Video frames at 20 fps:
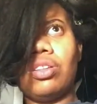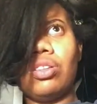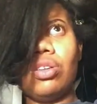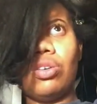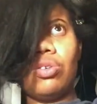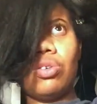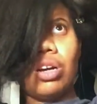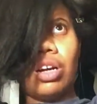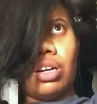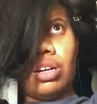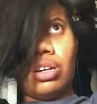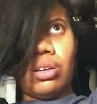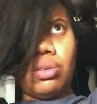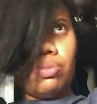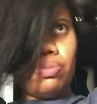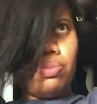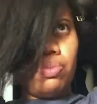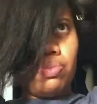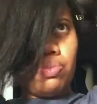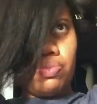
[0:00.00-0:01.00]
a low
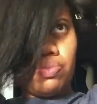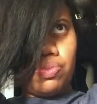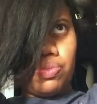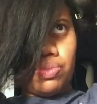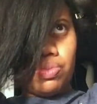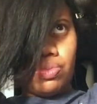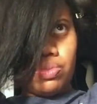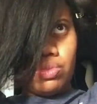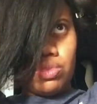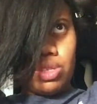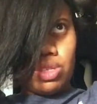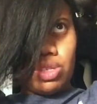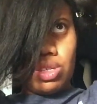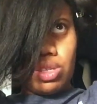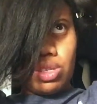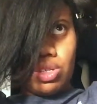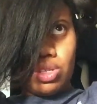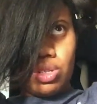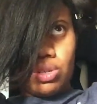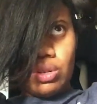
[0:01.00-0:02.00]
carb
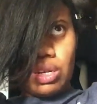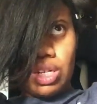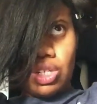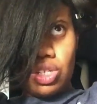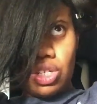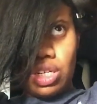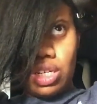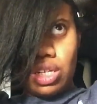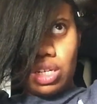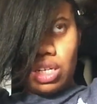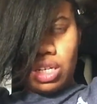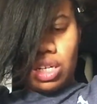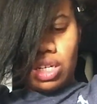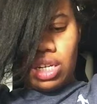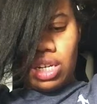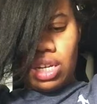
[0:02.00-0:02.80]
situation,